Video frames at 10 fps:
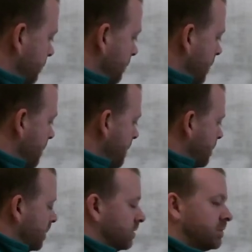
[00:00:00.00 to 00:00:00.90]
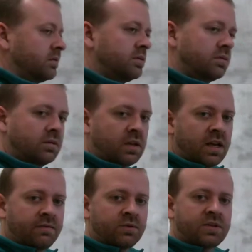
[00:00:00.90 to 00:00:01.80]
Remember,
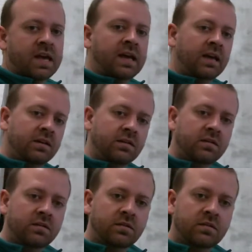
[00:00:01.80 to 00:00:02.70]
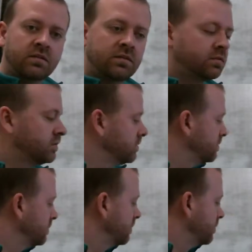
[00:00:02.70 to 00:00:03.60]
if you say
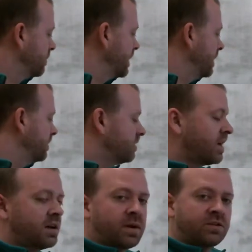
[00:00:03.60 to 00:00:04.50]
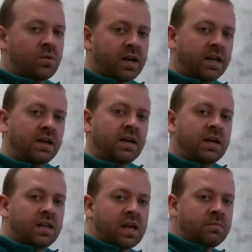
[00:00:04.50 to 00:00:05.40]
3 divided by 20,
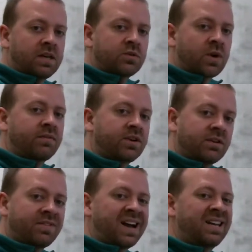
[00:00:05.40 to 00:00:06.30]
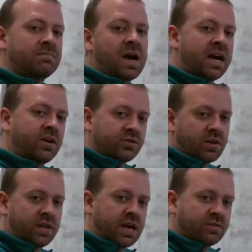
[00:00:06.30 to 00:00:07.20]
that means whatever you're dividing by goes on
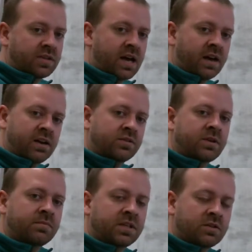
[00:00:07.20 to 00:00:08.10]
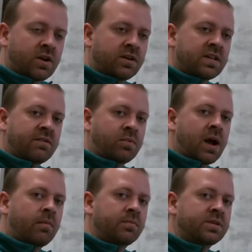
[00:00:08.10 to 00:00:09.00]
the outside. I know some sixth graders have
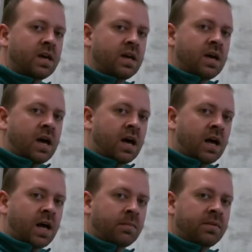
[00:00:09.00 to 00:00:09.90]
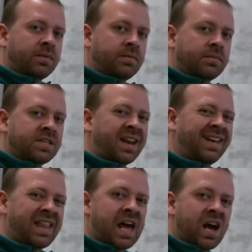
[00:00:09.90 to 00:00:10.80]
problems
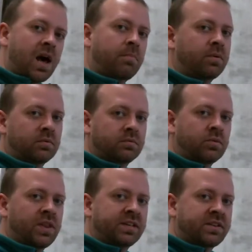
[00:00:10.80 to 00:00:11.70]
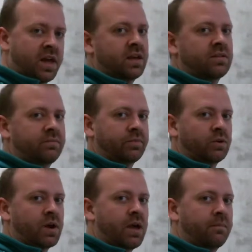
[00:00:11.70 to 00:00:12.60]
setting that up when they say it.
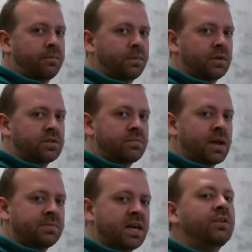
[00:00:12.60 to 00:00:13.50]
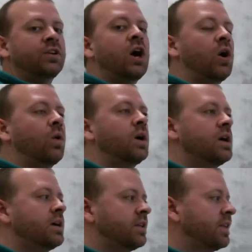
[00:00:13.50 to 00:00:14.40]
Okay? Sometimes they'll know
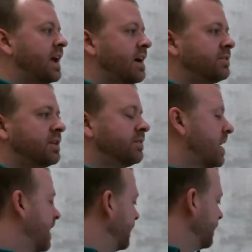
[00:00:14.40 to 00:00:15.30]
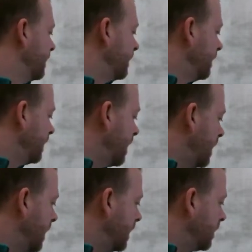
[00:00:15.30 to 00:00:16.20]
that they have to divide
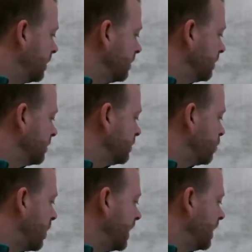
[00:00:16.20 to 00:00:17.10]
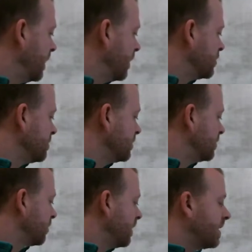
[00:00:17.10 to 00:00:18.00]
3
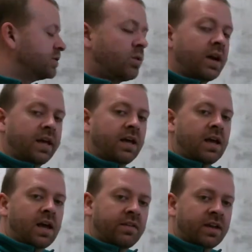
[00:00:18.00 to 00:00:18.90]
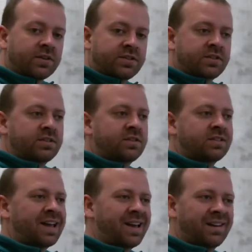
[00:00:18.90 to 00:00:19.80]
by 20, and they'll
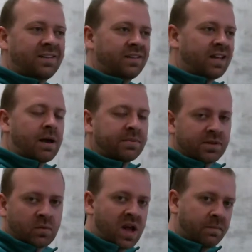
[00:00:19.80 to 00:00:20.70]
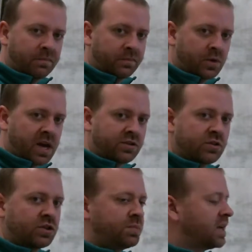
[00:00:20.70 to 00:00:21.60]
say it the opposite way. Okay, so
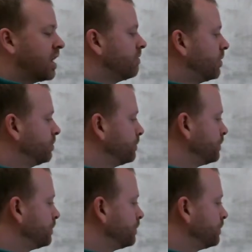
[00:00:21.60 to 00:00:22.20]
just be careful.